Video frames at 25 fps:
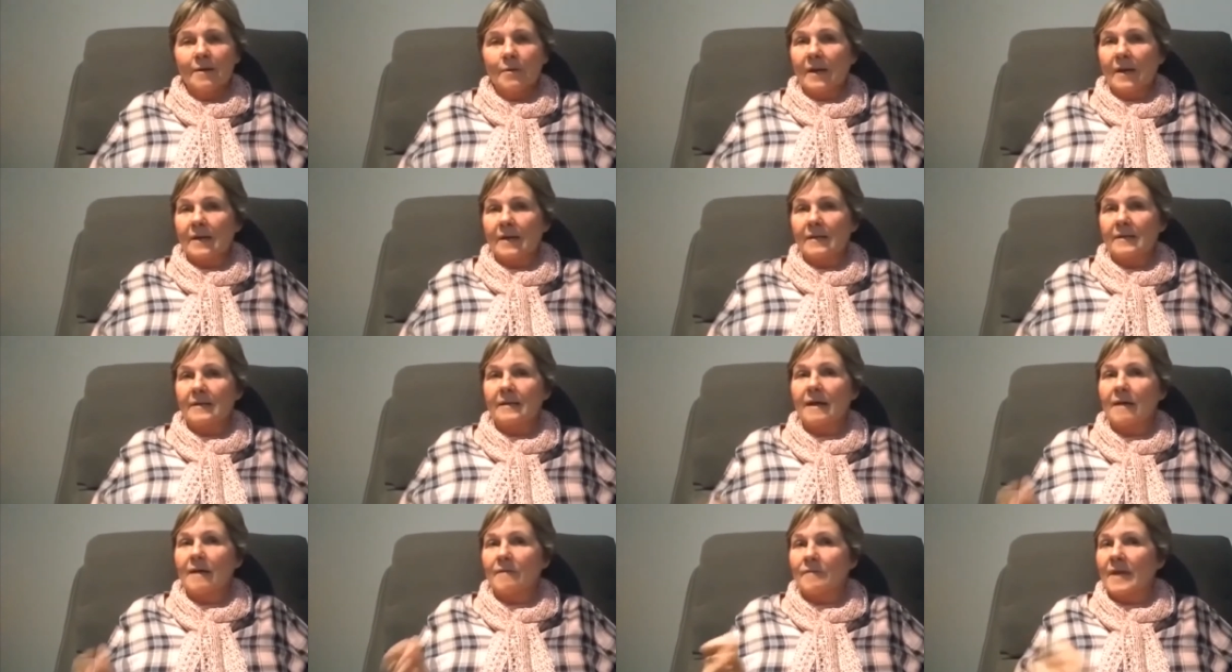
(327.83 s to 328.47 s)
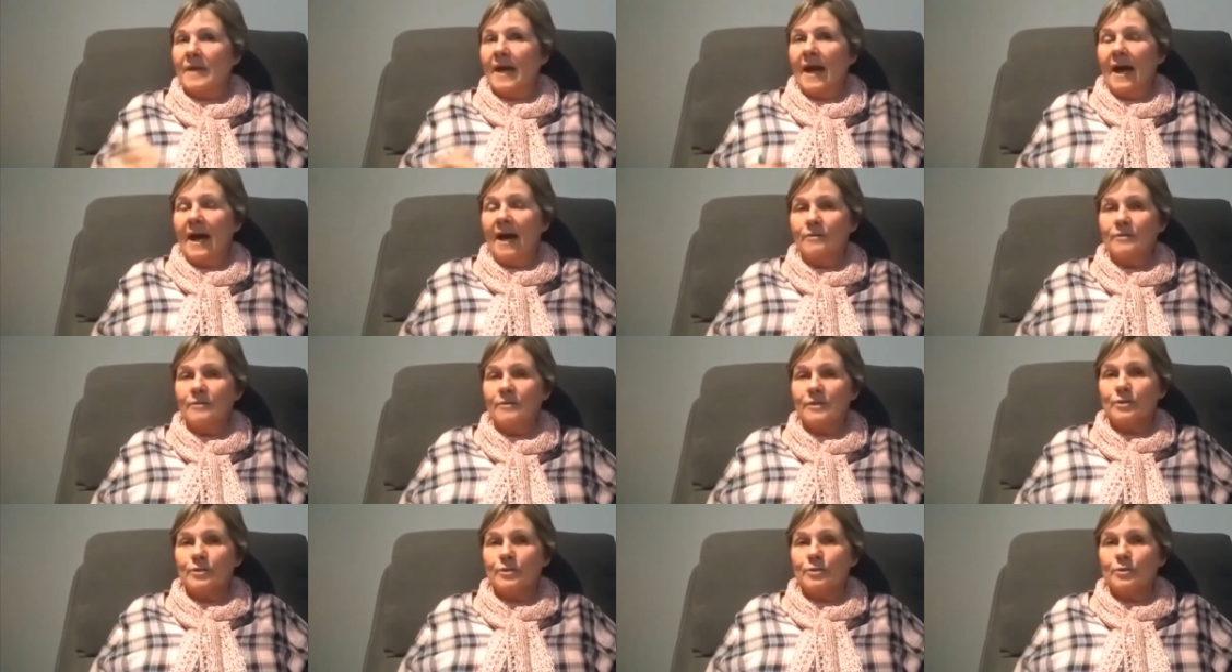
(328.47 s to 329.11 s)
We had a lovely
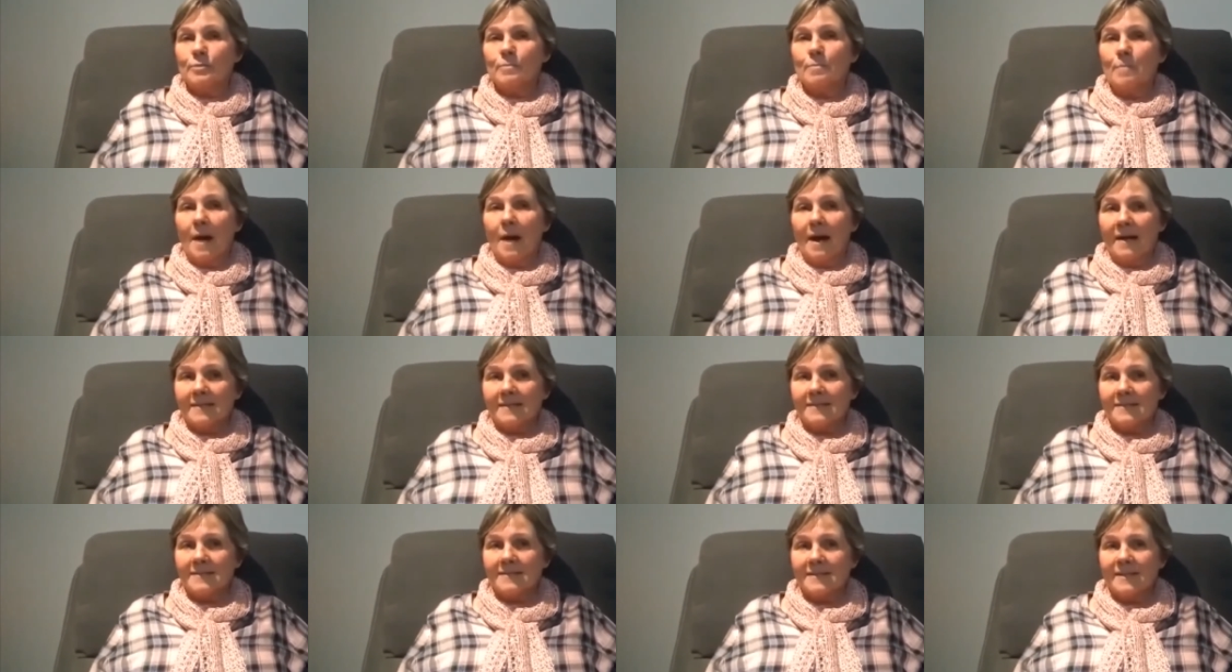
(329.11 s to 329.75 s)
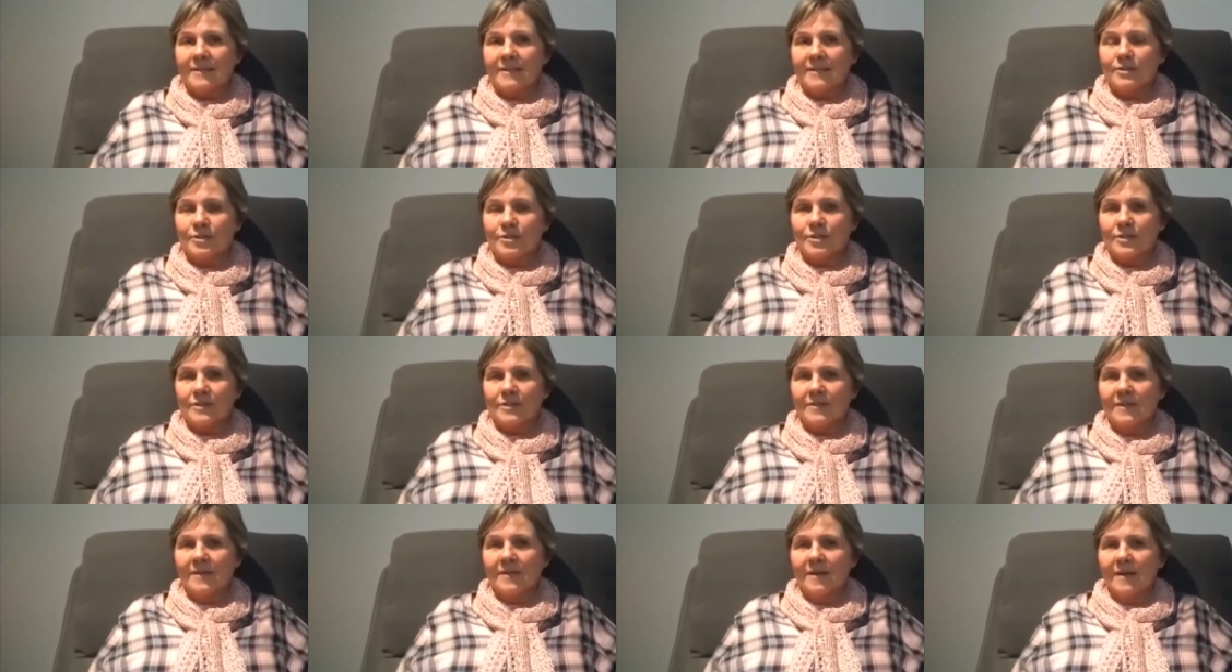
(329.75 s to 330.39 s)
outing to Mike's
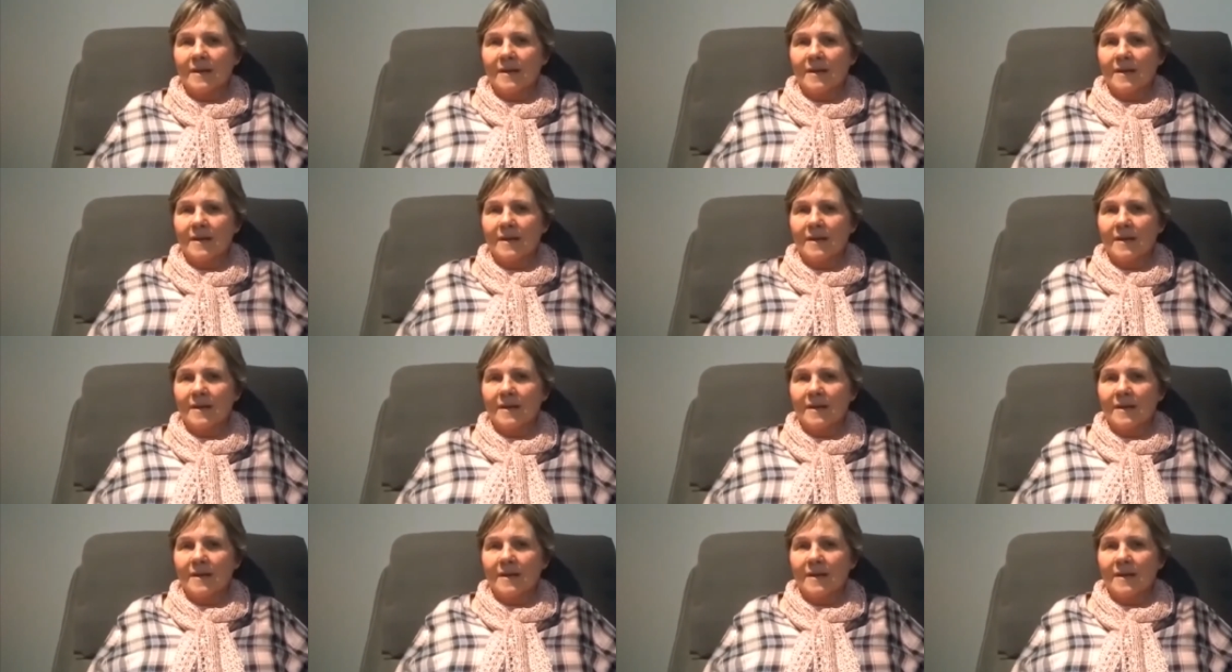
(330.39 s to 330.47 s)
Kitchen.